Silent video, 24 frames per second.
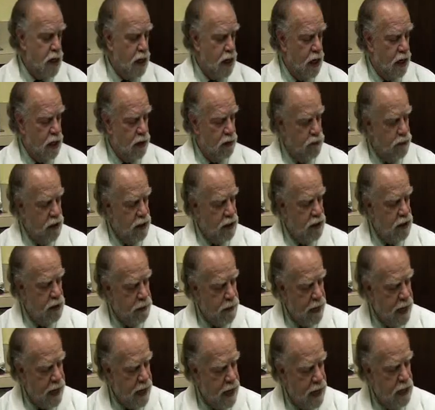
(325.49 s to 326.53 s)
getting rid of the
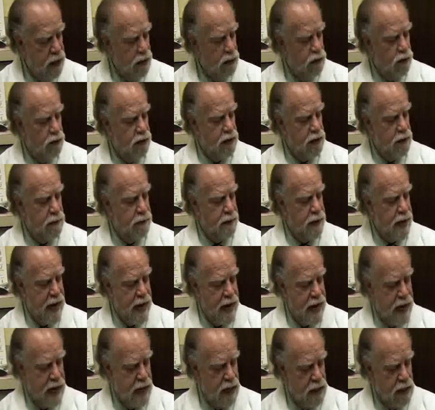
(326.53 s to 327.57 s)
pain with the
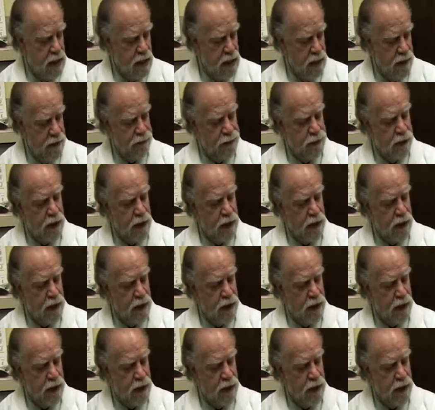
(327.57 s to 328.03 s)
pad,